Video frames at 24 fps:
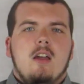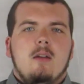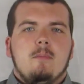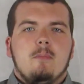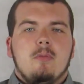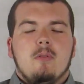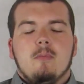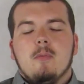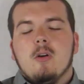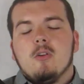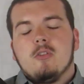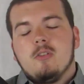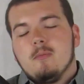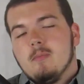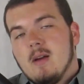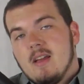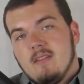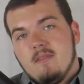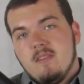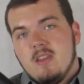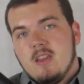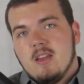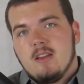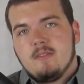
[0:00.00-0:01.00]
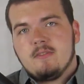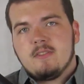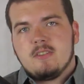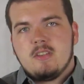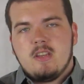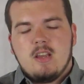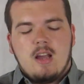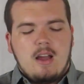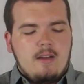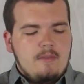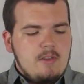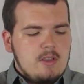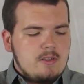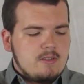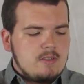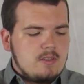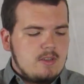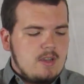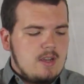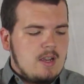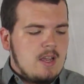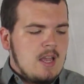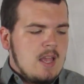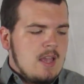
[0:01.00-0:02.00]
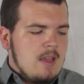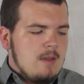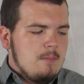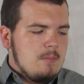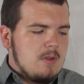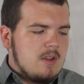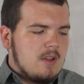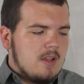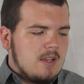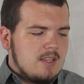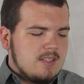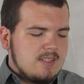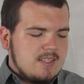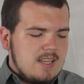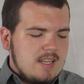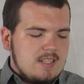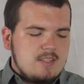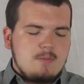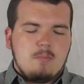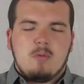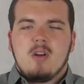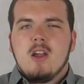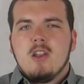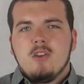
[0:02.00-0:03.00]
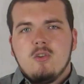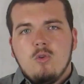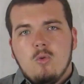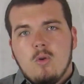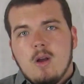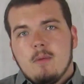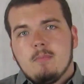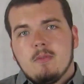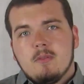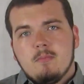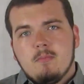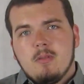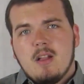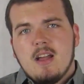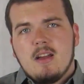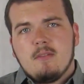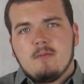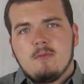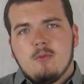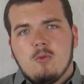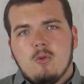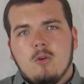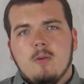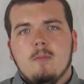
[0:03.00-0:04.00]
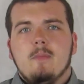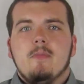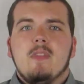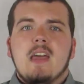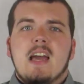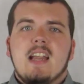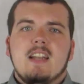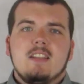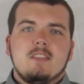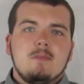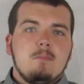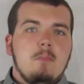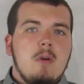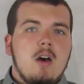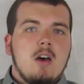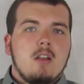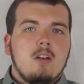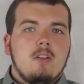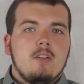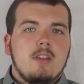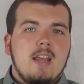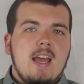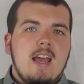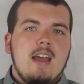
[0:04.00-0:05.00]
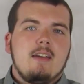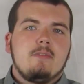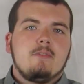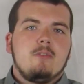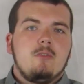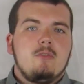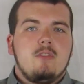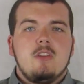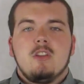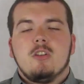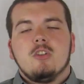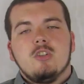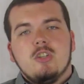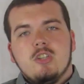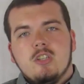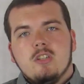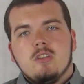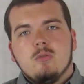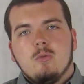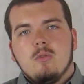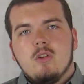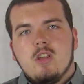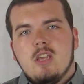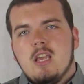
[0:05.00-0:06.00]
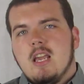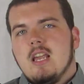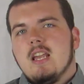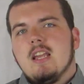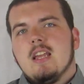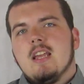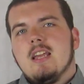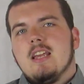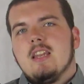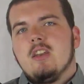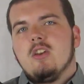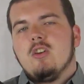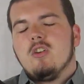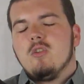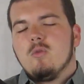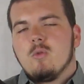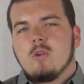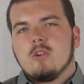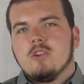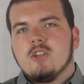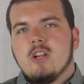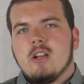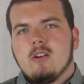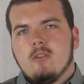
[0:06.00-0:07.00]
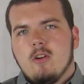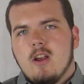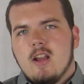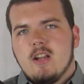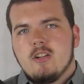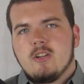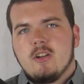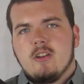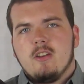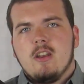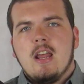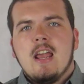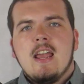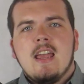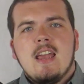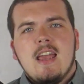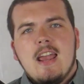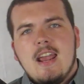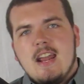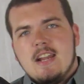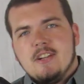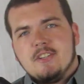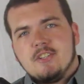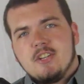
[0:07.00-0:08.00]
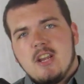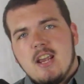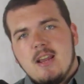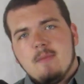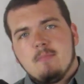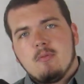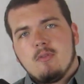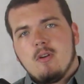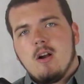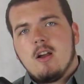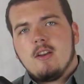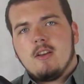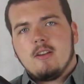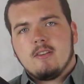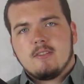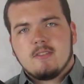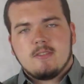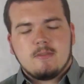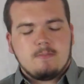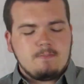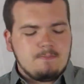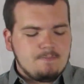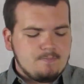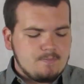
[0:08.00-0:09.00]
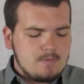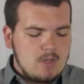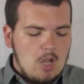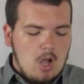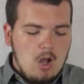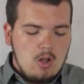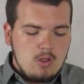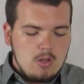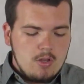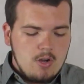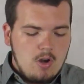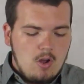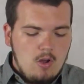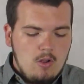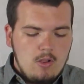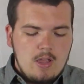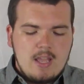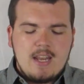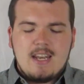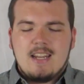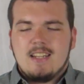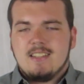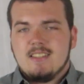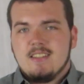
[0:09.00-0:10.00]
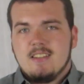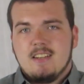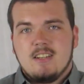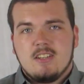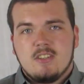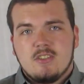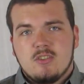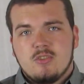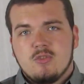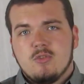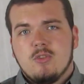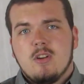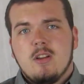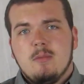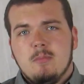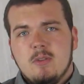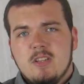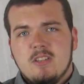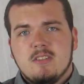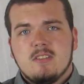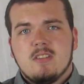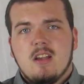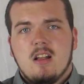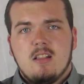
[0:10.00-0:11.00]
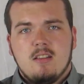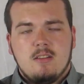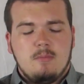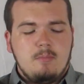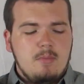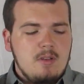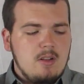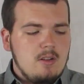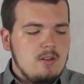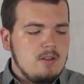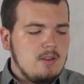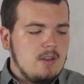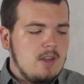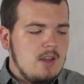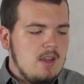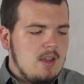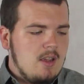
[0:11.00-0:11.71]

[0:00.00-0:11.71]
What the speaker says: Promoted by VFC, obviously, because it's a brand new weapon platform that is modeled after the G28 and newer generation HK products. All in all, it is an extremely solid build.